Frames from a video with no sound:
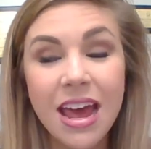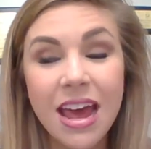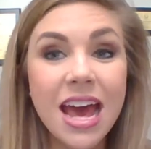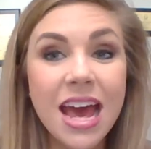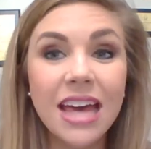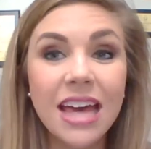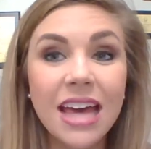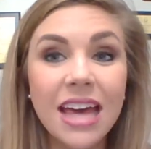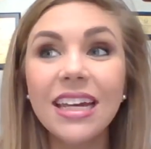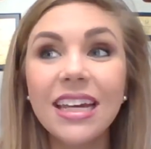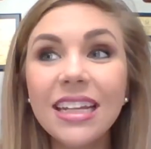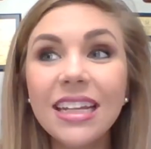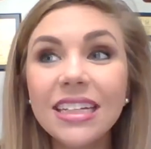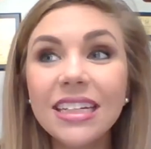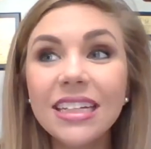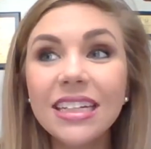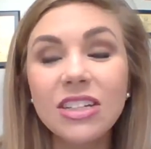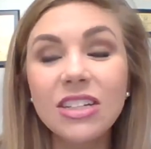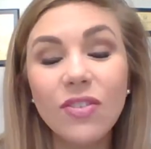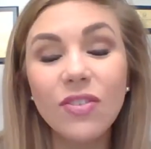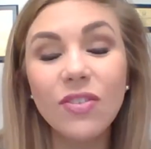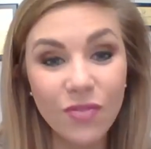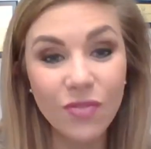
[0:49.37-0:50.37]
and getting
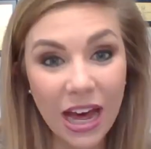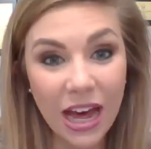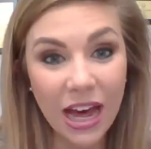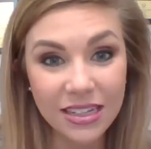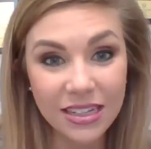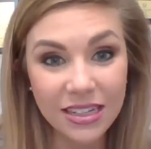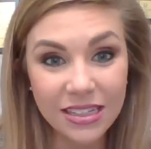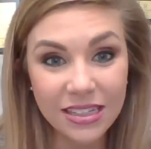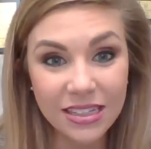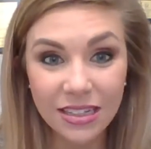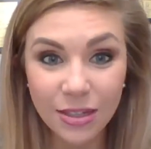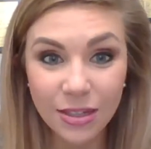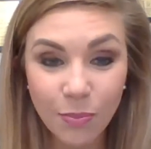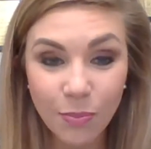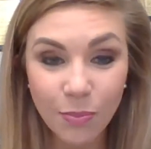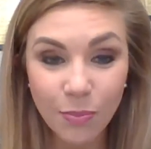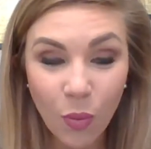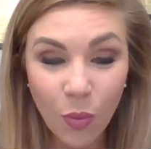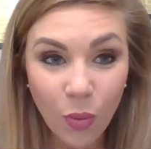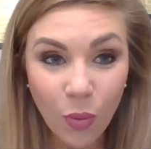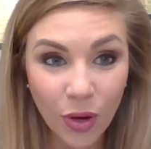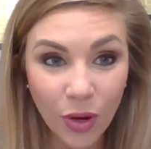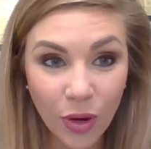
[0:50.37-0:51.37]
to invest and to
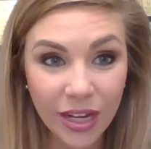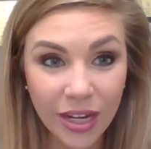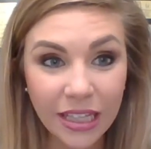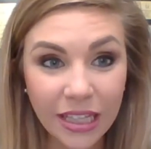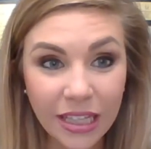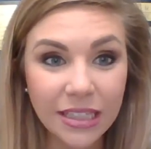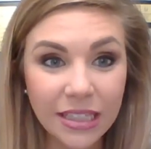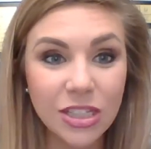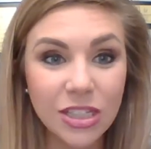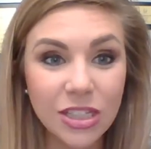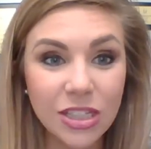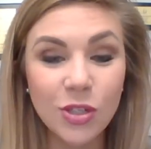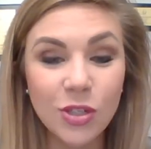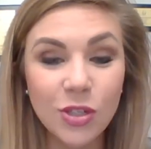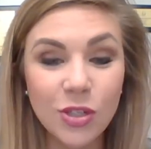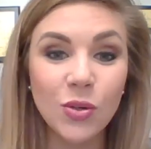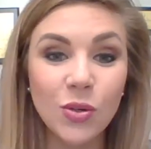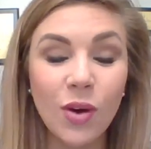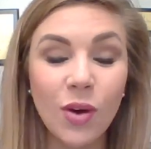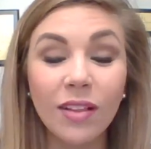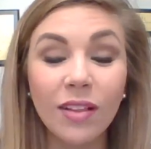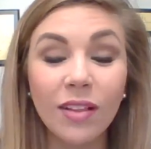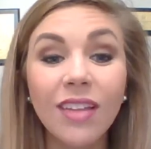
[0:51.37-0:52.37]
pour into
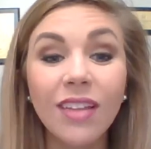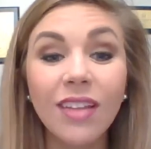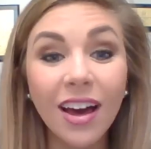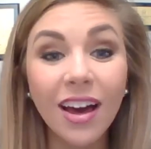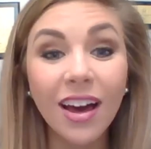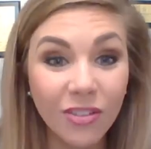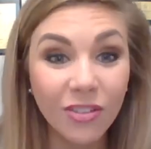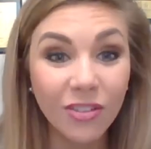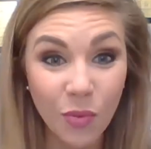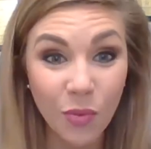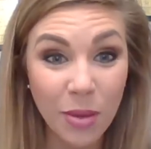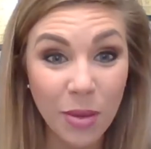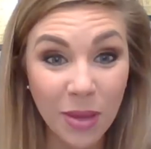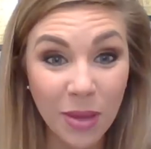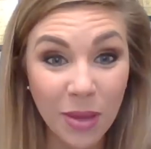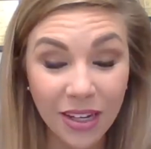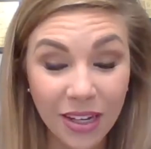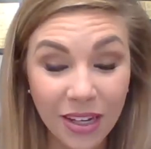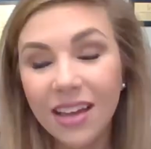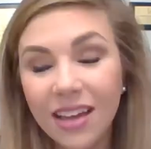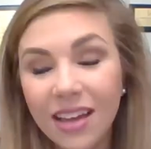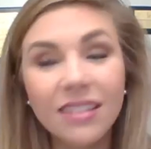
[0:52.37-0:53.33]
a lot of women.